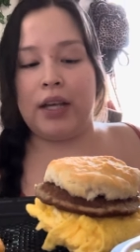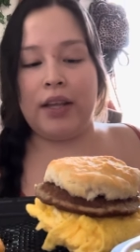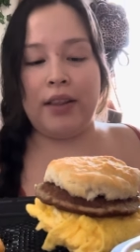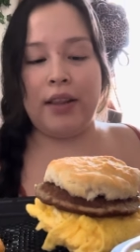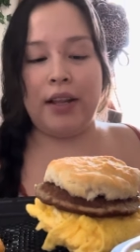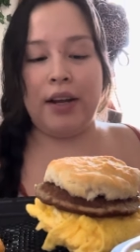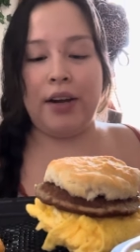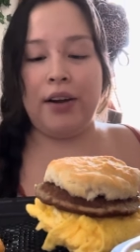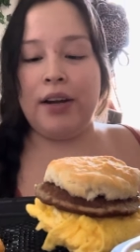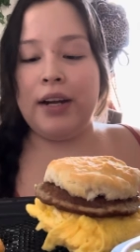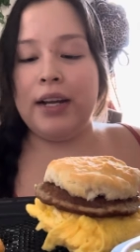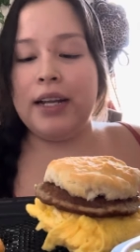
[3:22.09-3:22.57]

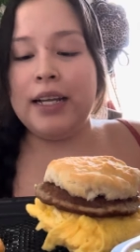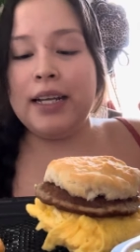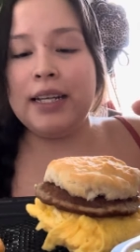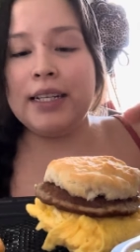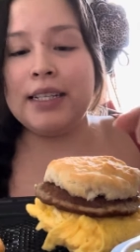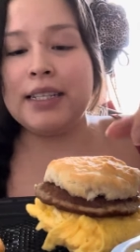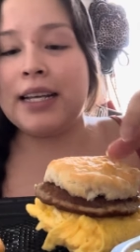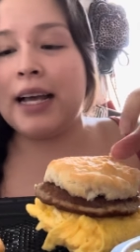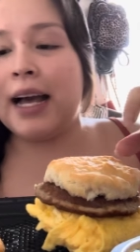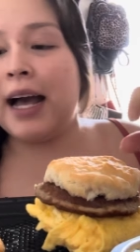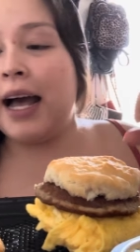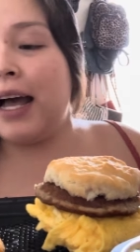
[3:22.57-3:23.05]
There it
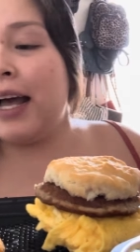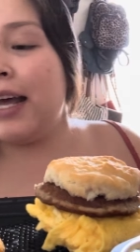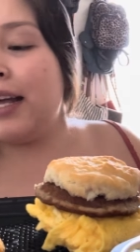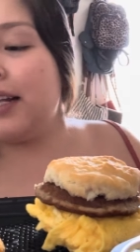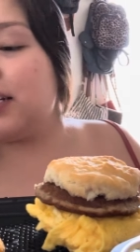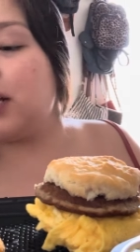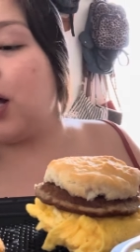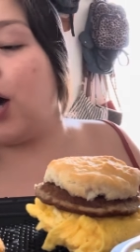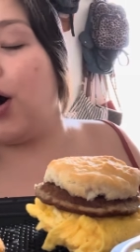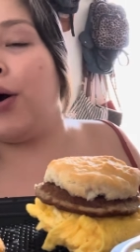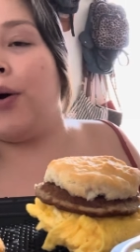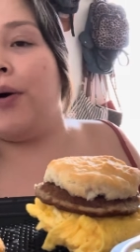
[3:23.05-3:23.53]
is,
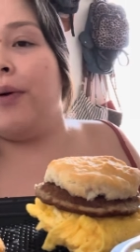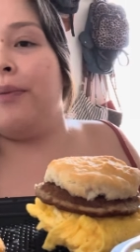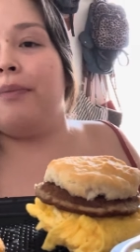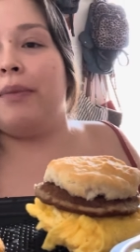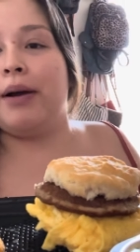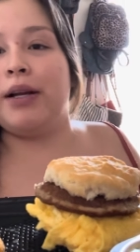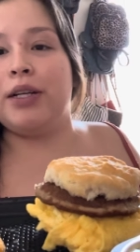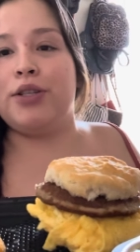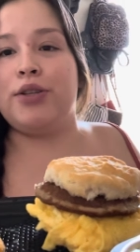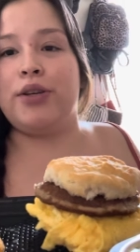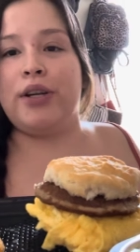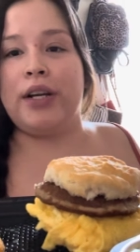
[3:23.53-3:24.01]
guys. Oh,
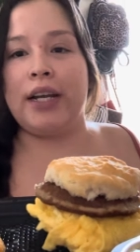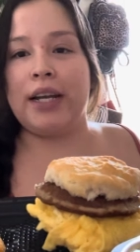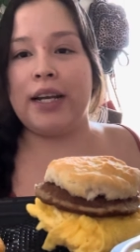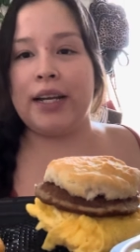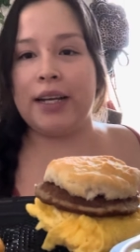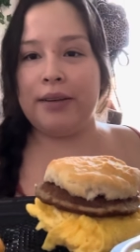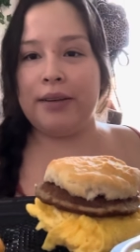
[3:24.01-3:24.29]
my drink.